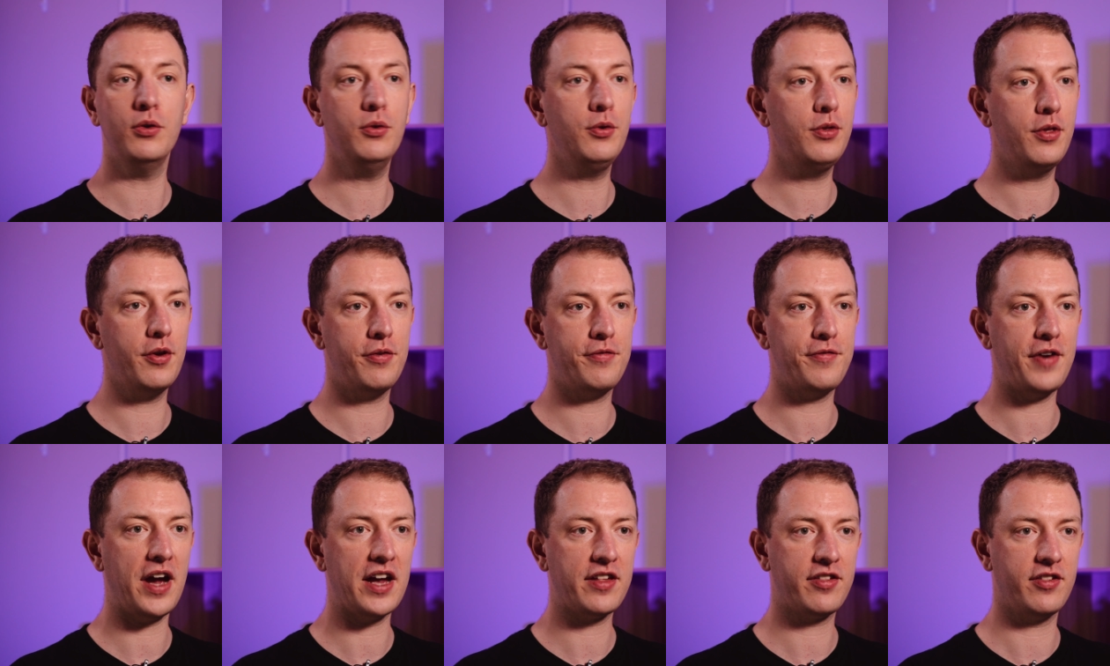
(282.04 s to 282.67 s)
all the
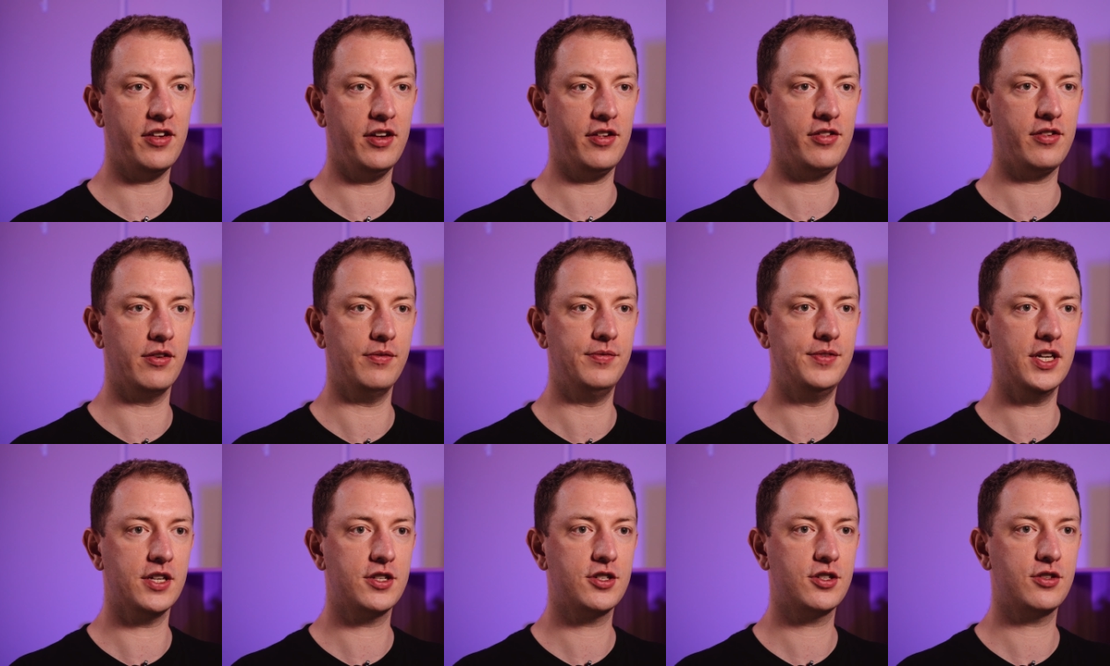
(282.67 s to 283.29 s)
facets
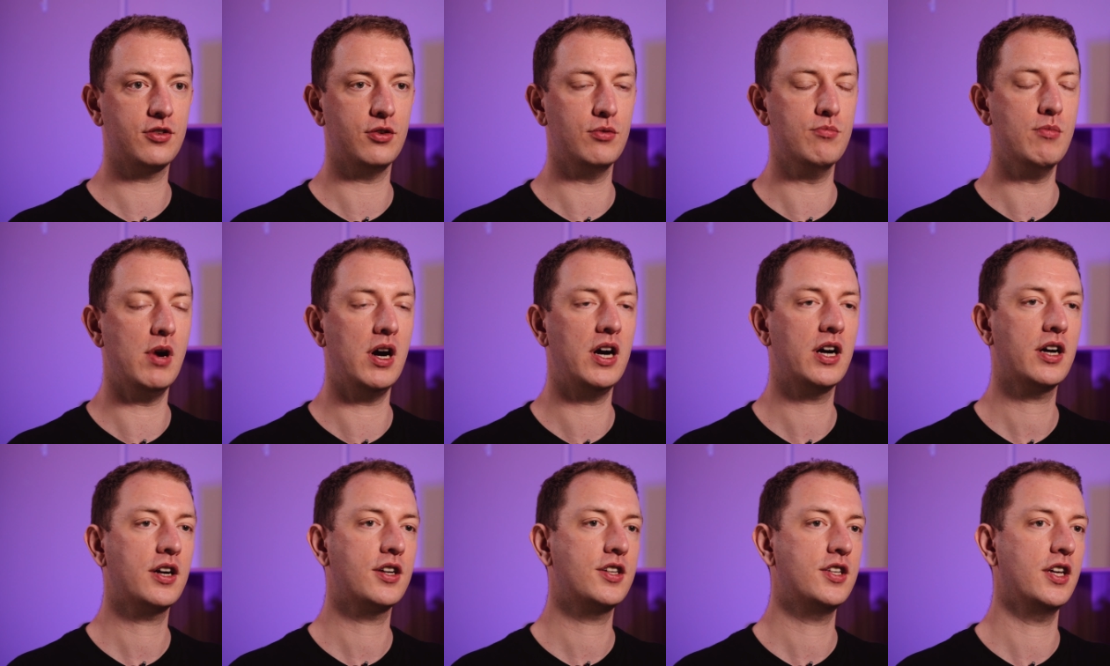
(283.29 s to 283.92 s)
of digital
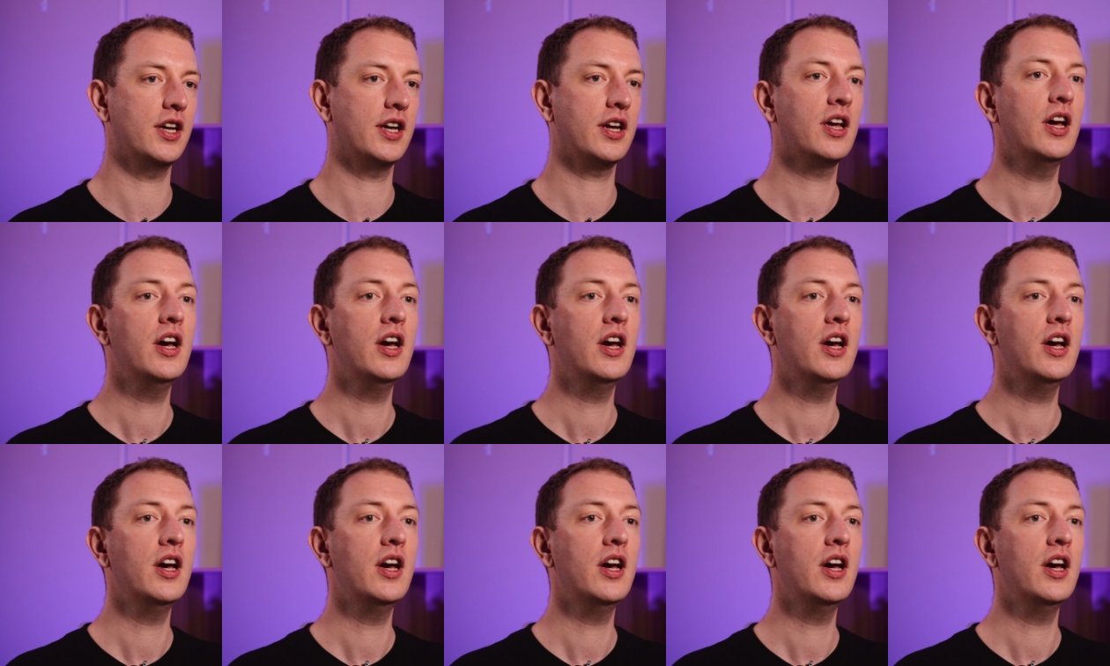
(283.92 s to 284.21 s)
marketing,